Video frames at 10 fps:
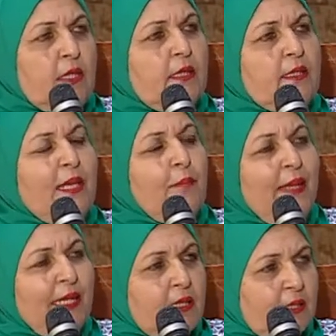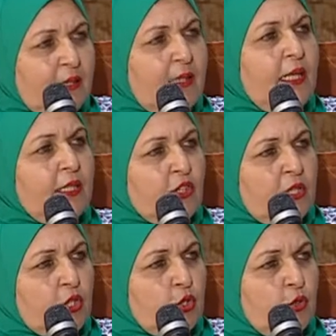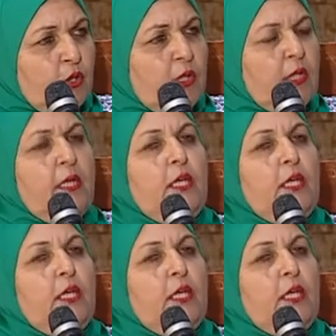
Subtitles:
It is a bent entrance door.